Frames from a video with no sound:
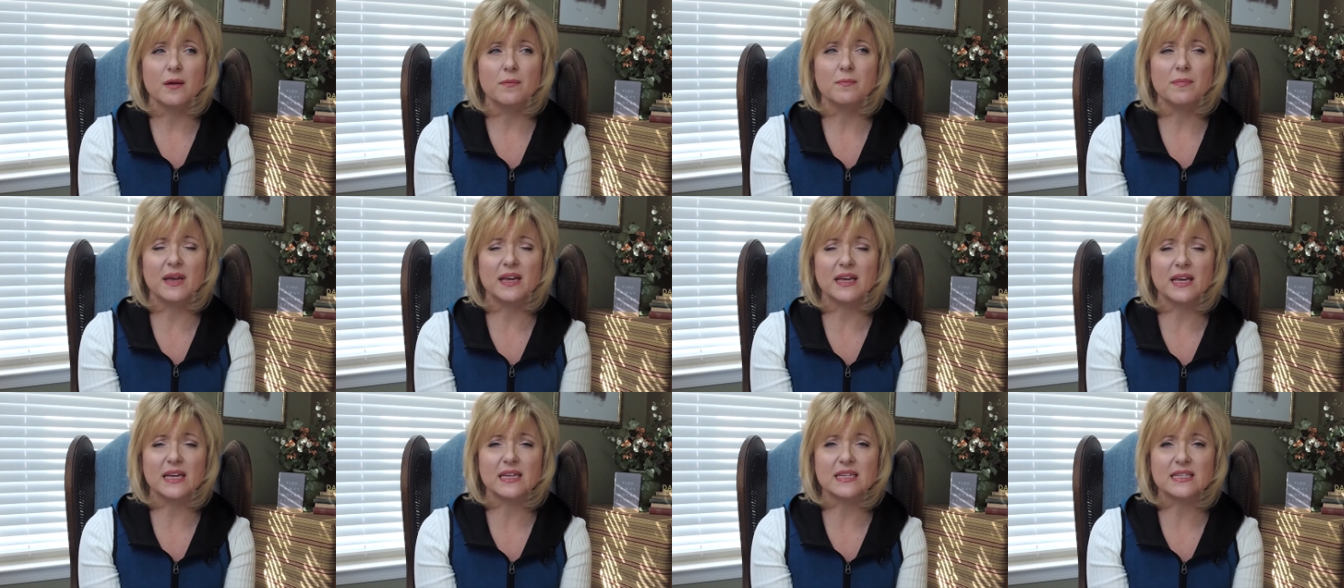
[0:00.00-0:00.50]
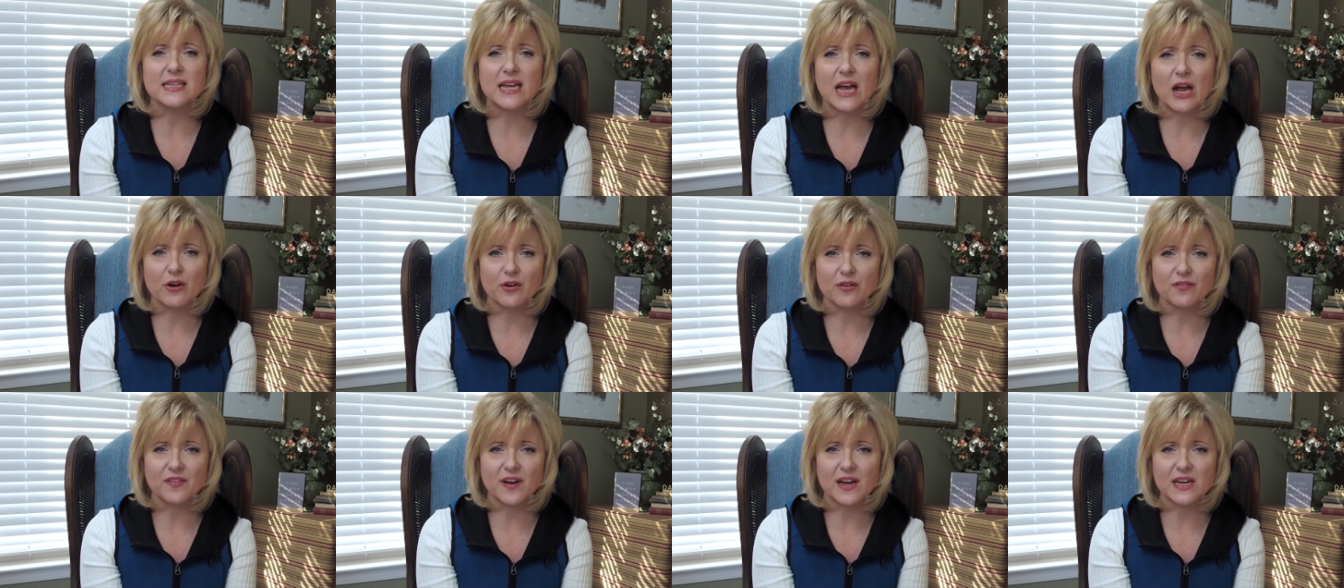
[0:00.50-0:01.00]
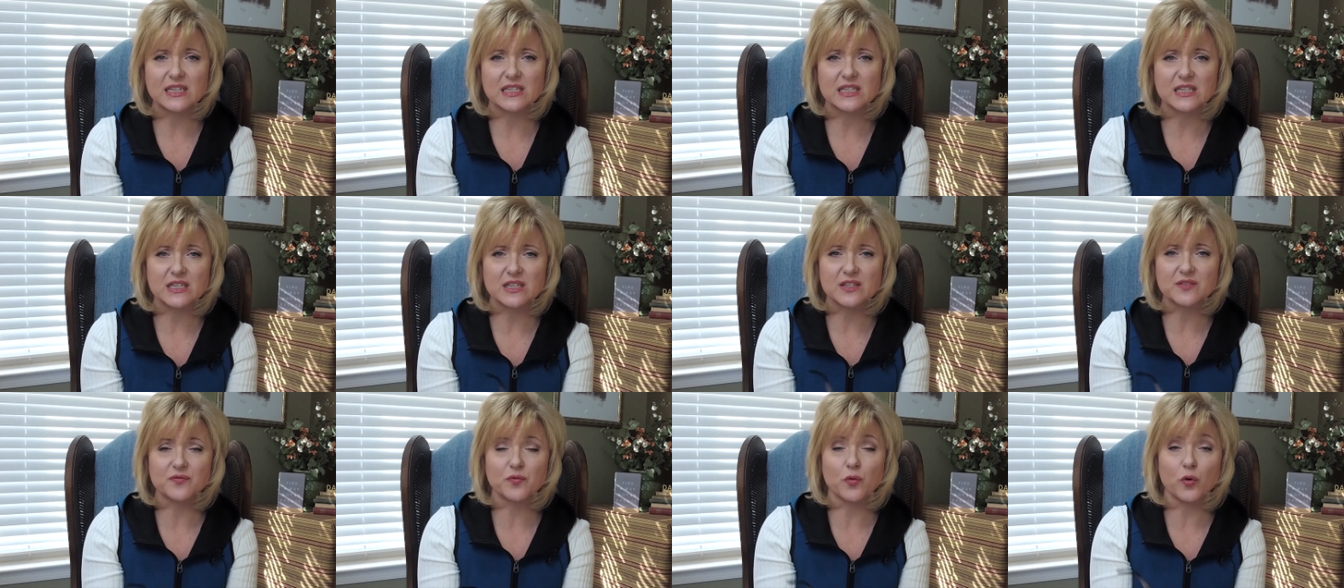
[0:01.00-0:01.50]
making
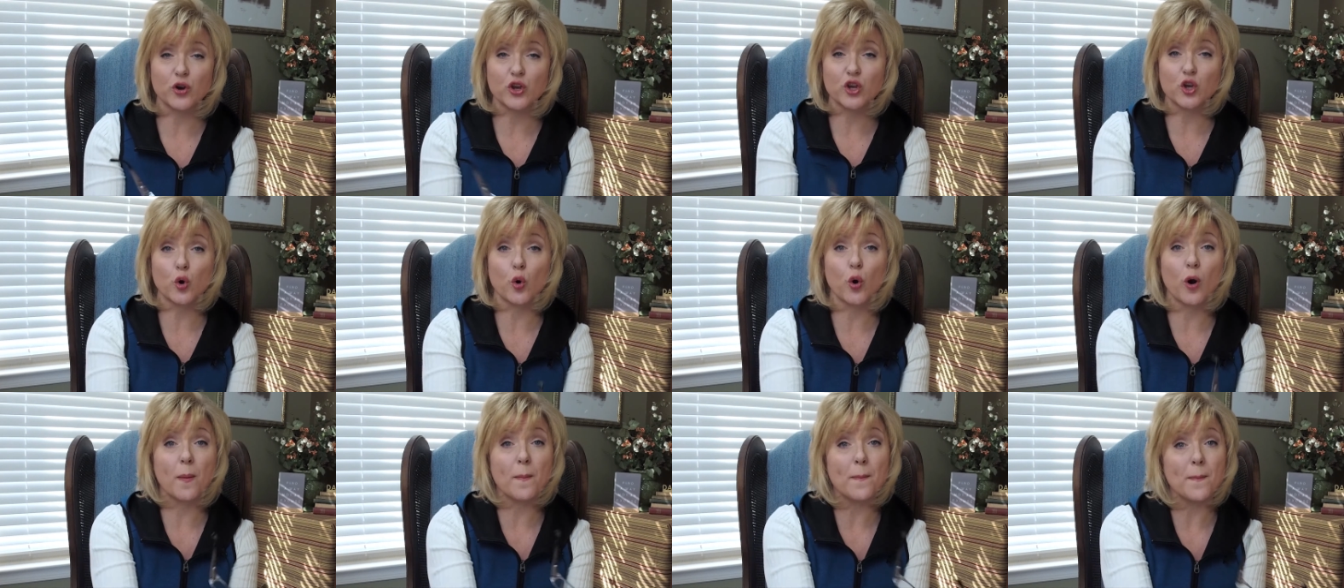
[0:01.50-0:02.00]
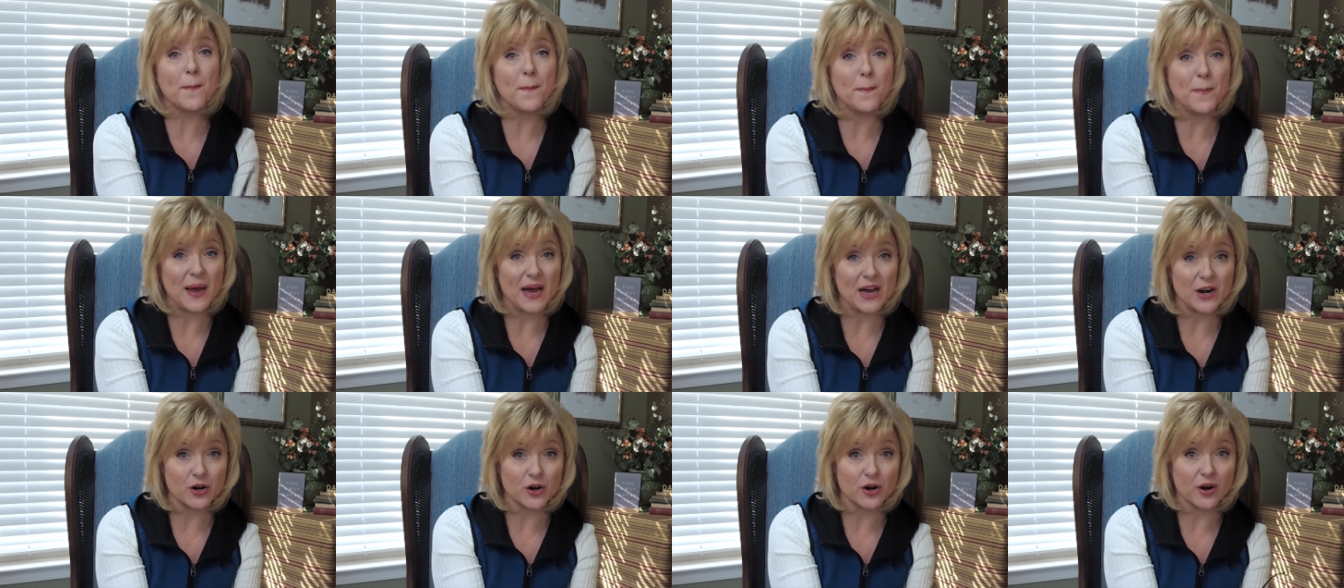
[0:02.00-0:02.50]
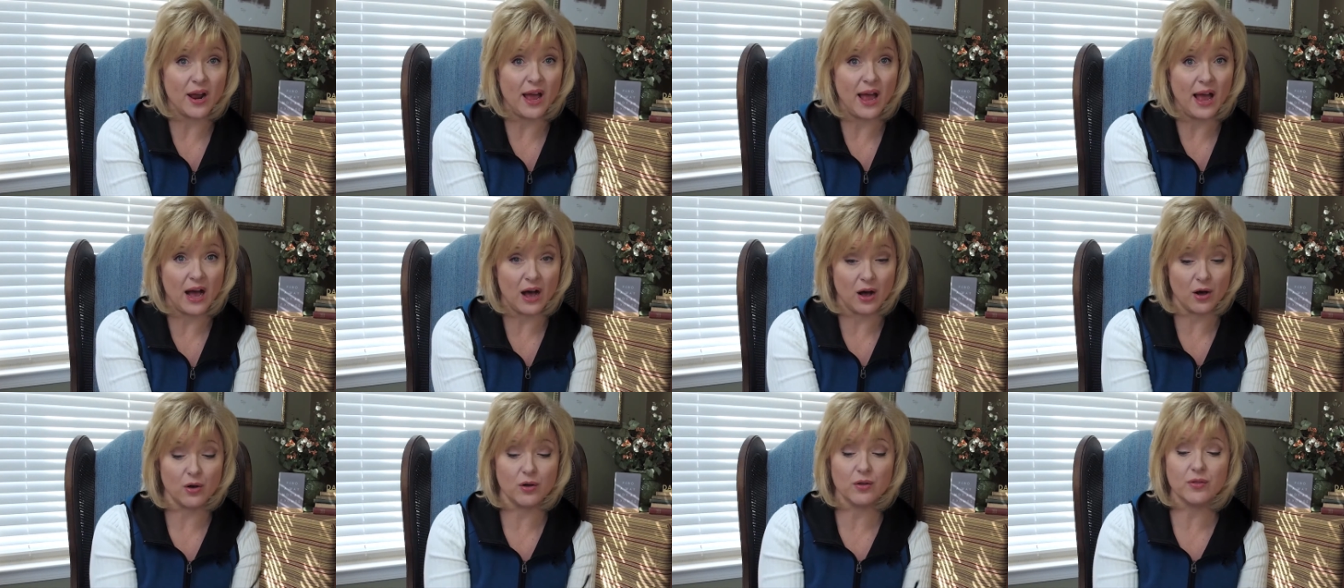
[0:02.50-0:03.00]
sacrifices for your better
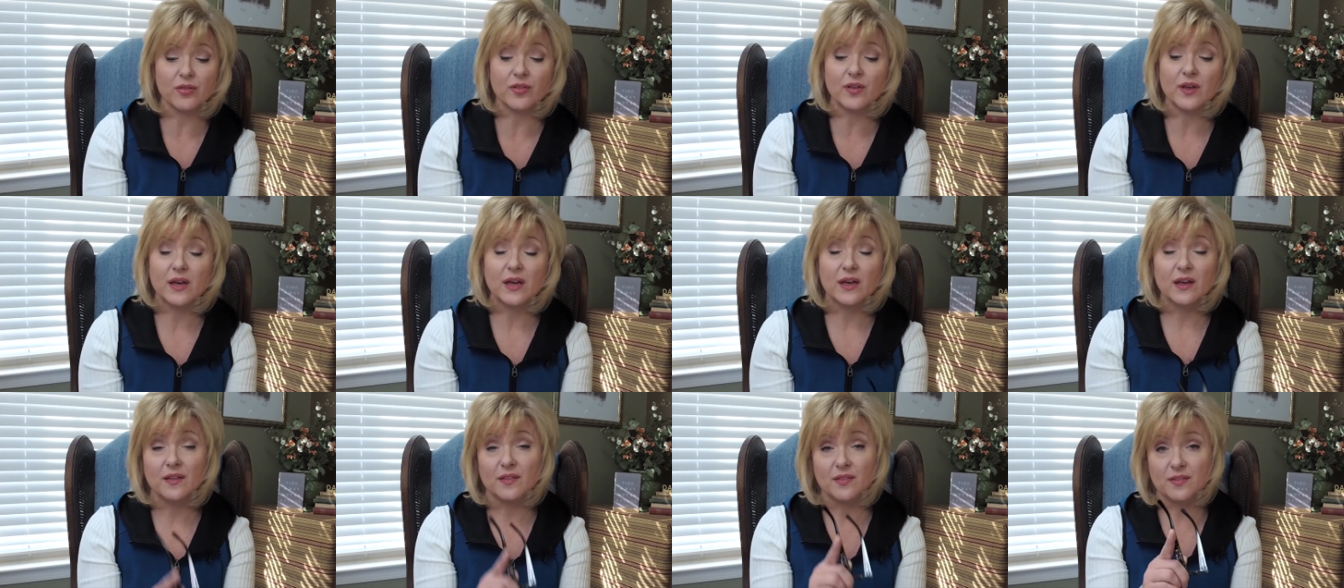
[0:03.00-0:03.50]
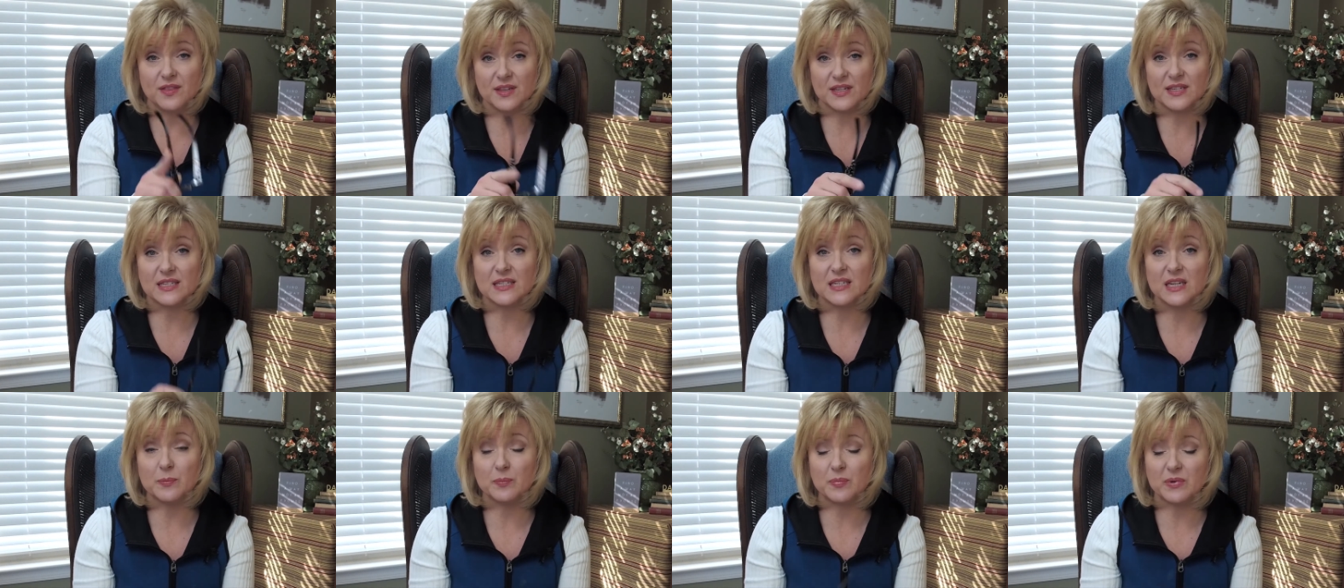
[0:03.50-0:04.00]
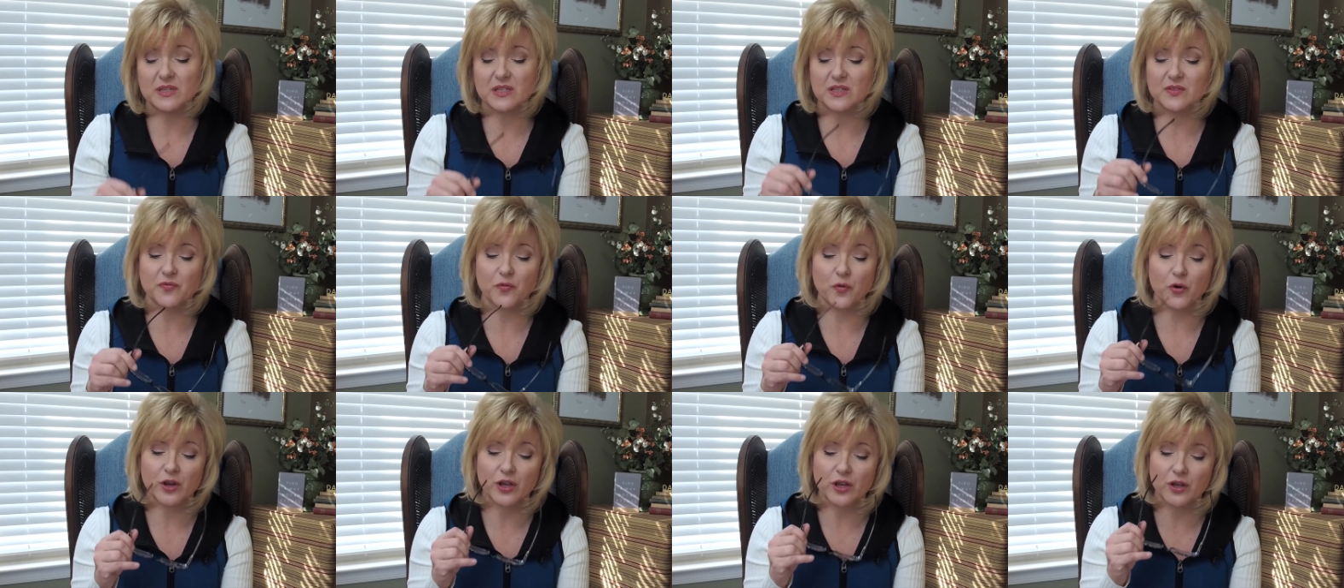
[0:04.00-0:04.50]
health, this tip is
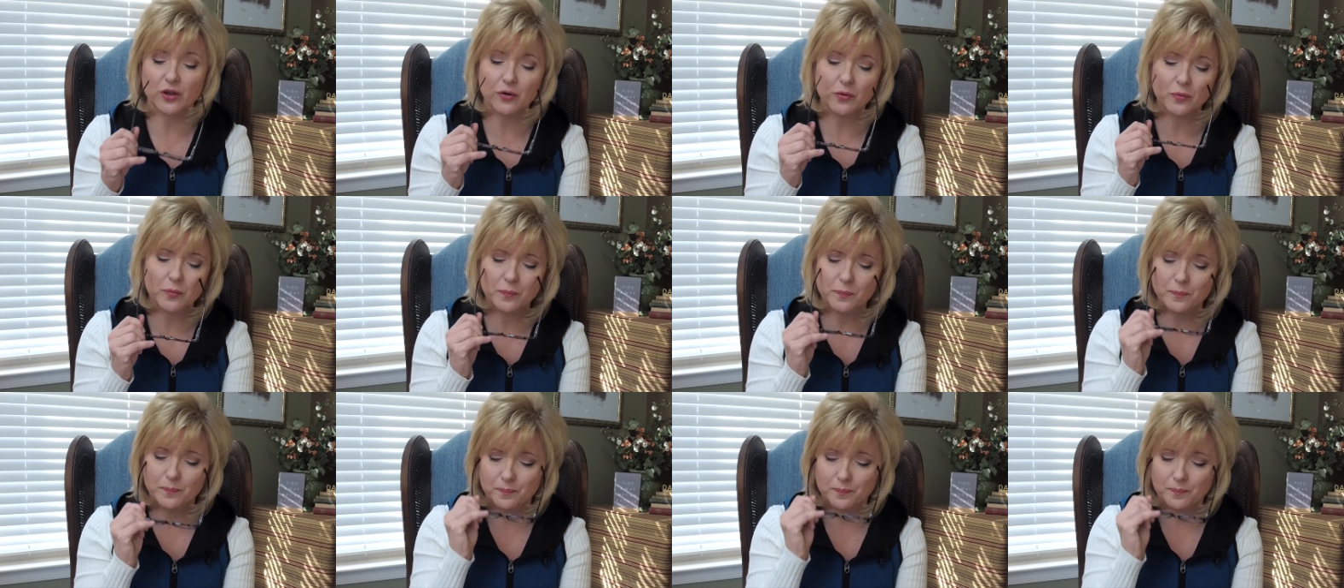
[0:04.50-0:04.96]
for you.